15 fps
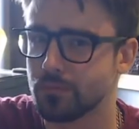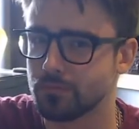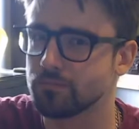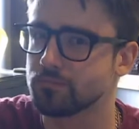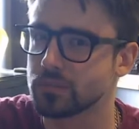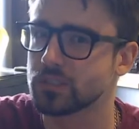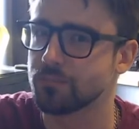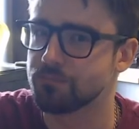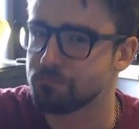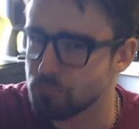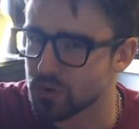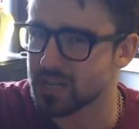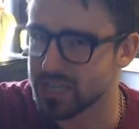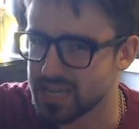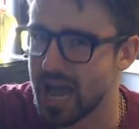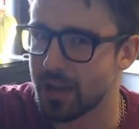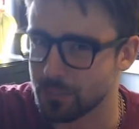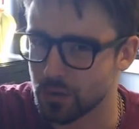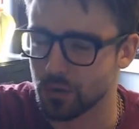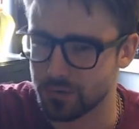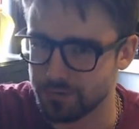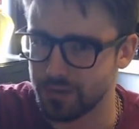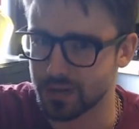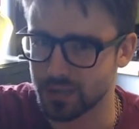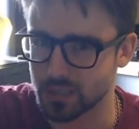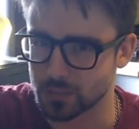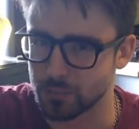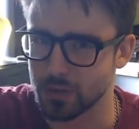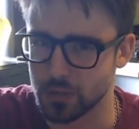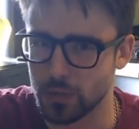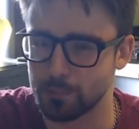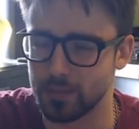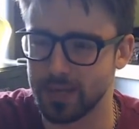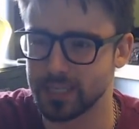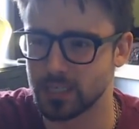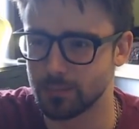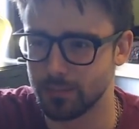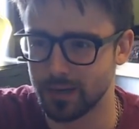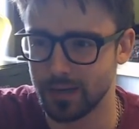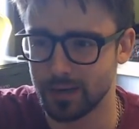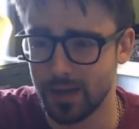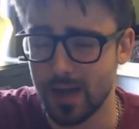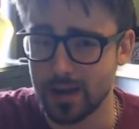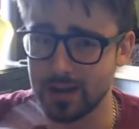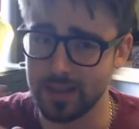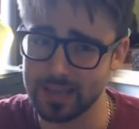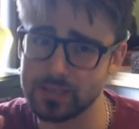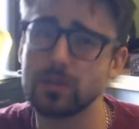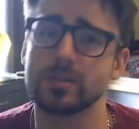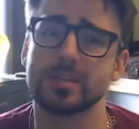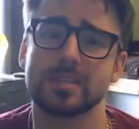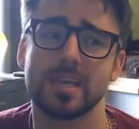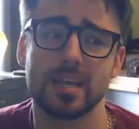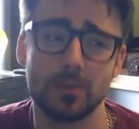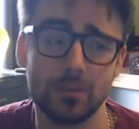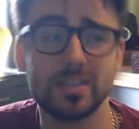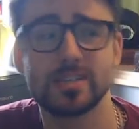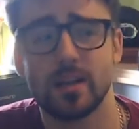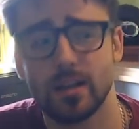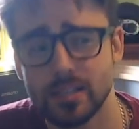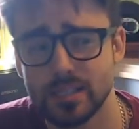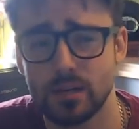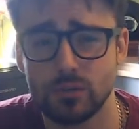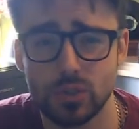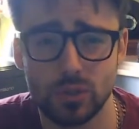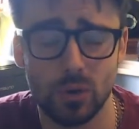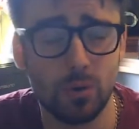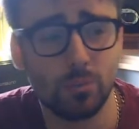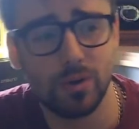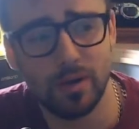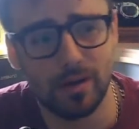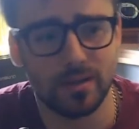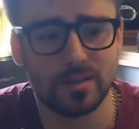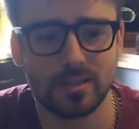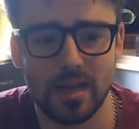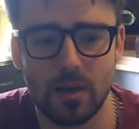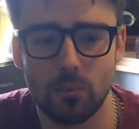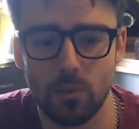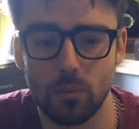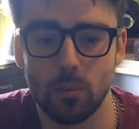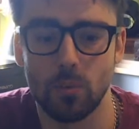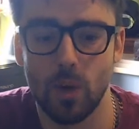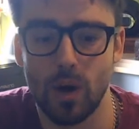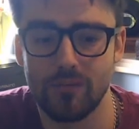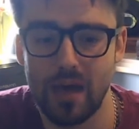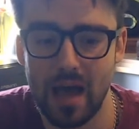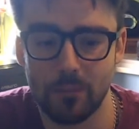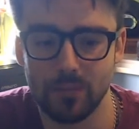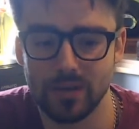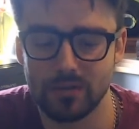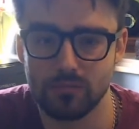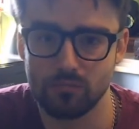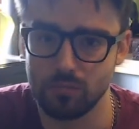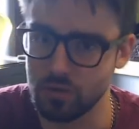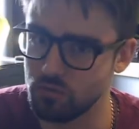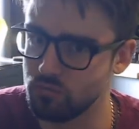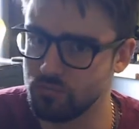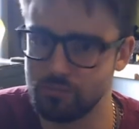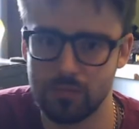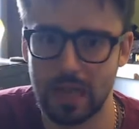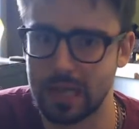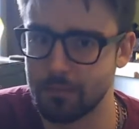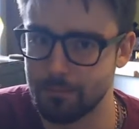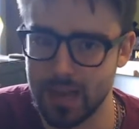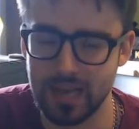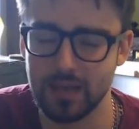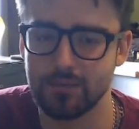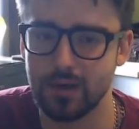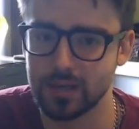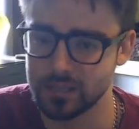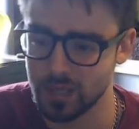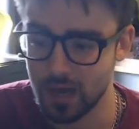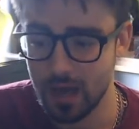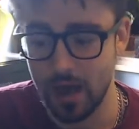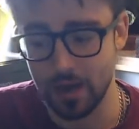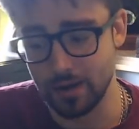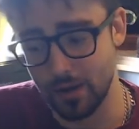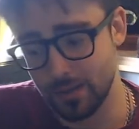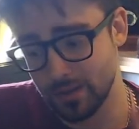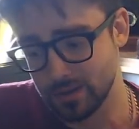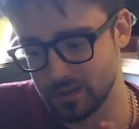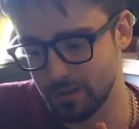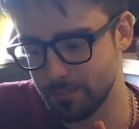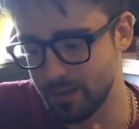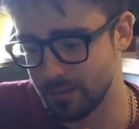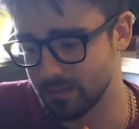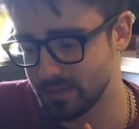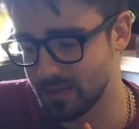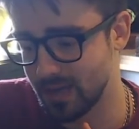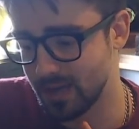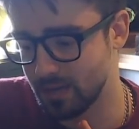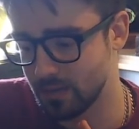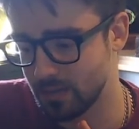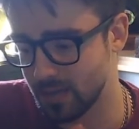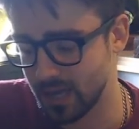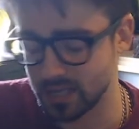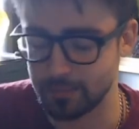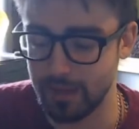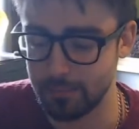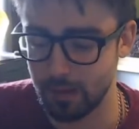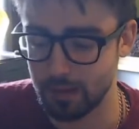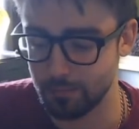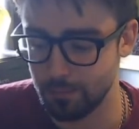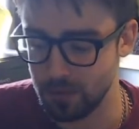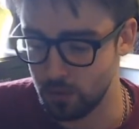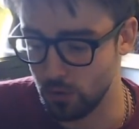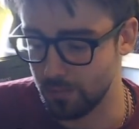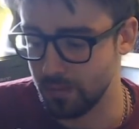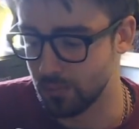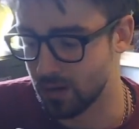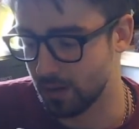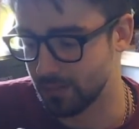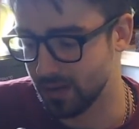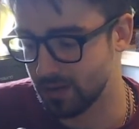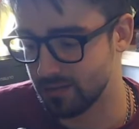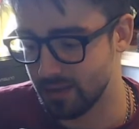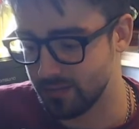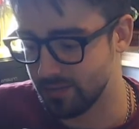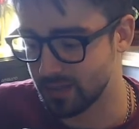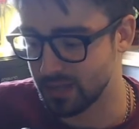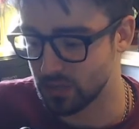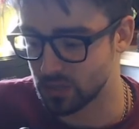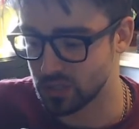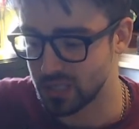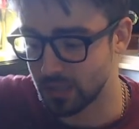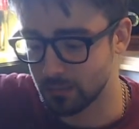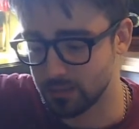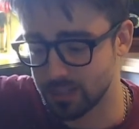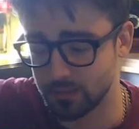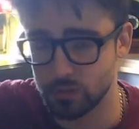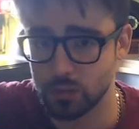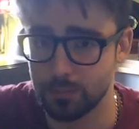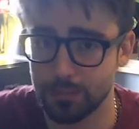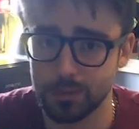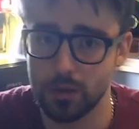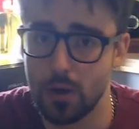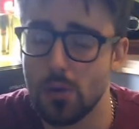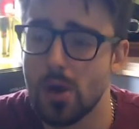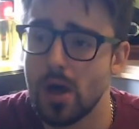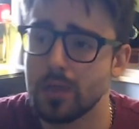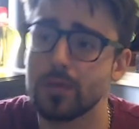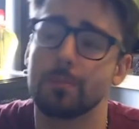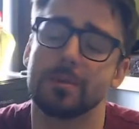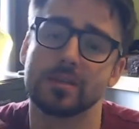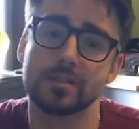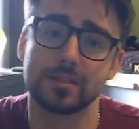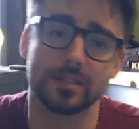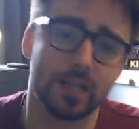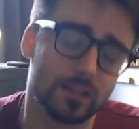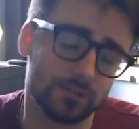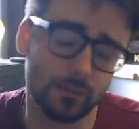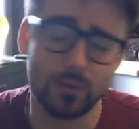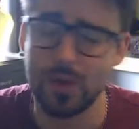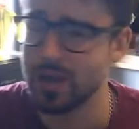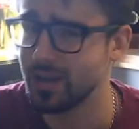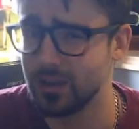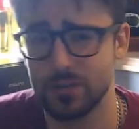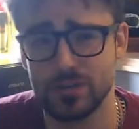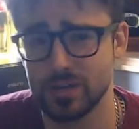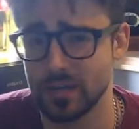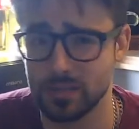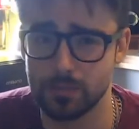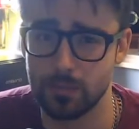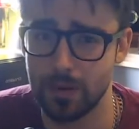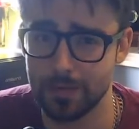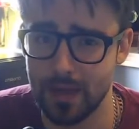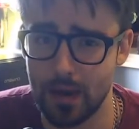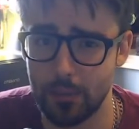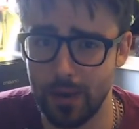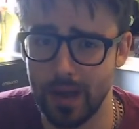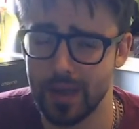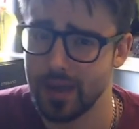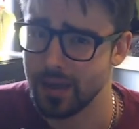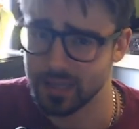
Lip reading: It's a pretty damn good feeling. It's a pretty good place to be. Now, that's not to say that we sell ourselves short. We understand what we're worth, and we like many of us. I know there's a big mistake that gets made by new people coming in. If they think they just sell themselves super low, they'll be successful. It usually doesn't work that way.